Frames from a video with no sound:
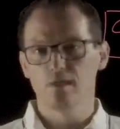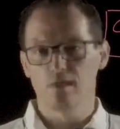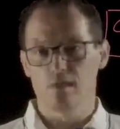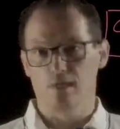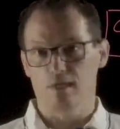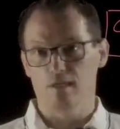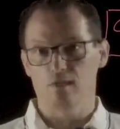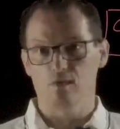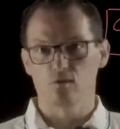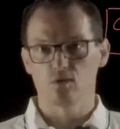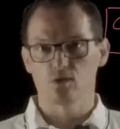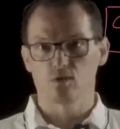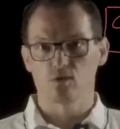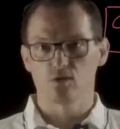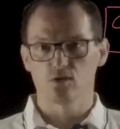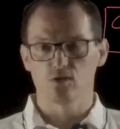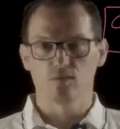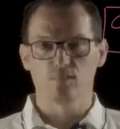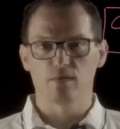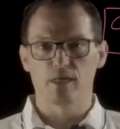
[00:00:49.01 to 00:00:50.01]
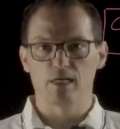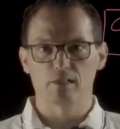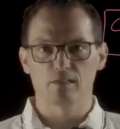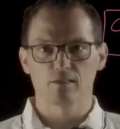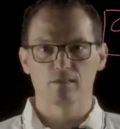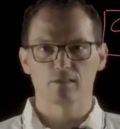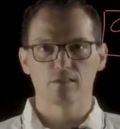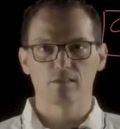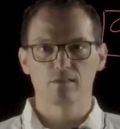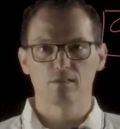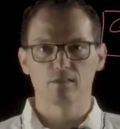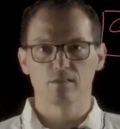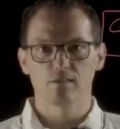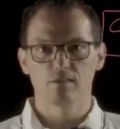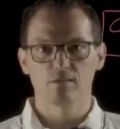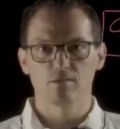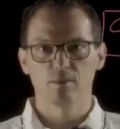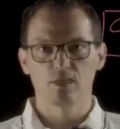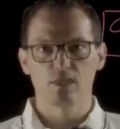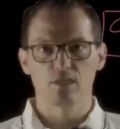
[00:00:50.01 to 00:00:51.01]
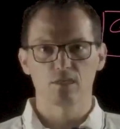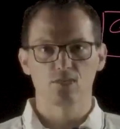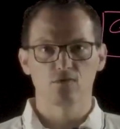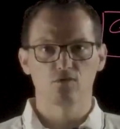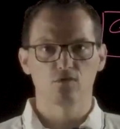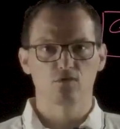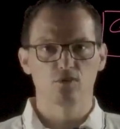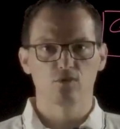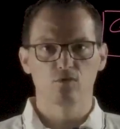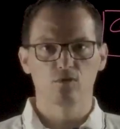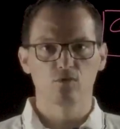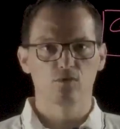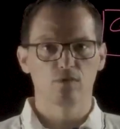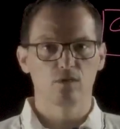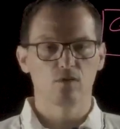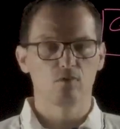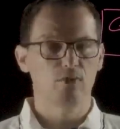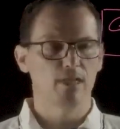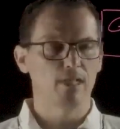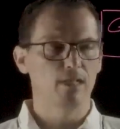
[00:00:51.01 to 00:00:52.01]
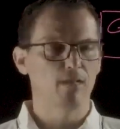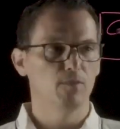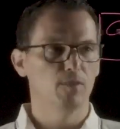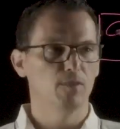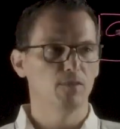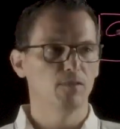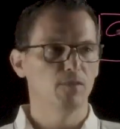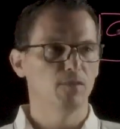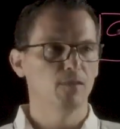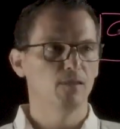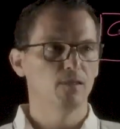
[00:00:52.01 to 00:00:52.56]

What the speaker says: and there is also a partner pay-as-you-go available.